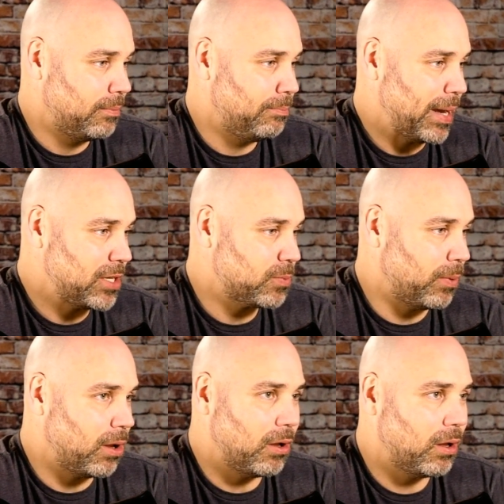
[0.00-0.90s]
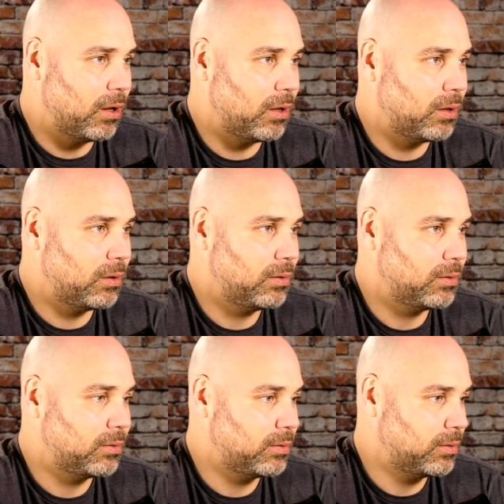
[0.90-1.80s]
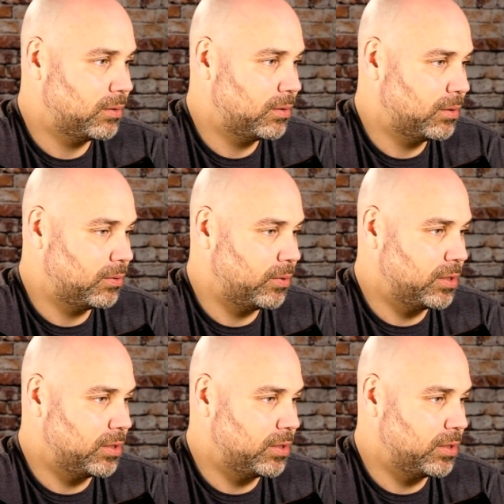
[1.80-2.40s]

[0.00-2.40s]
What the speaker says: Baseball. When